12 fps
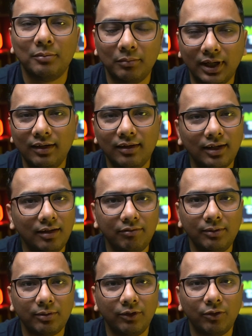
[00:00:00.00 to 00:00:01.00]
Buying a life
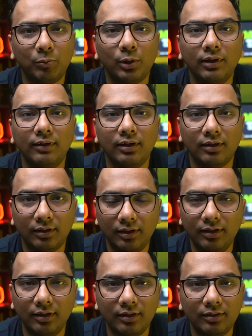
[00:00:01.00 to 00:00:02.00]
insurance policy
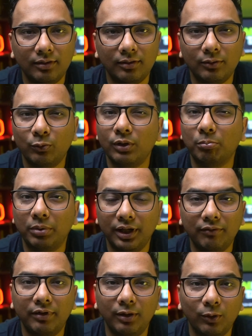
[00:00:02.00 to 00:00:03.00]
early will
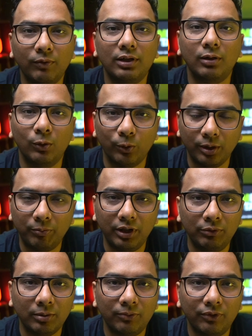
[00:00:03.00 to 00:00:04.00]
benefit you with lower
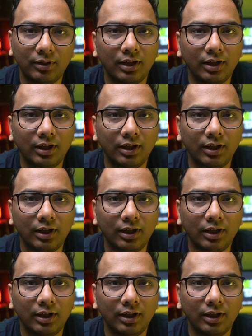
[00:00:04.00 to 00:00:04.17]
premiums,